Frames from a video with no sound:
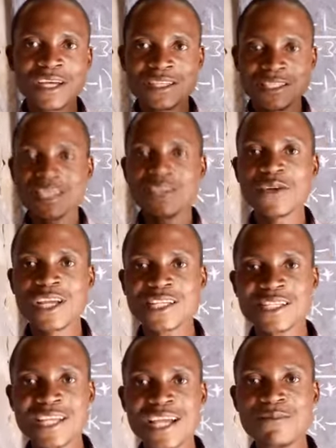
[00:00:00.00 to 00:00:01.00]
See you
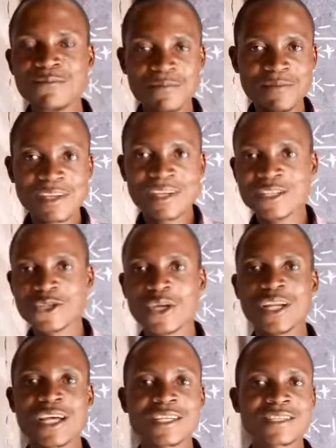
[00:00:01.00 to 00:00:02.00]
next time.
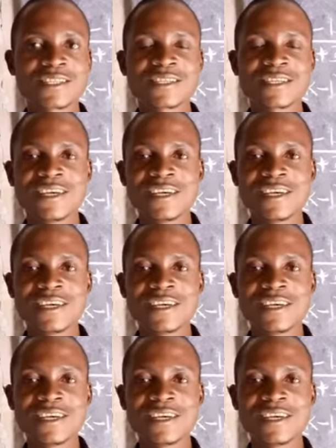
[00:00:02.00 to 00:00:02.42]
Join us.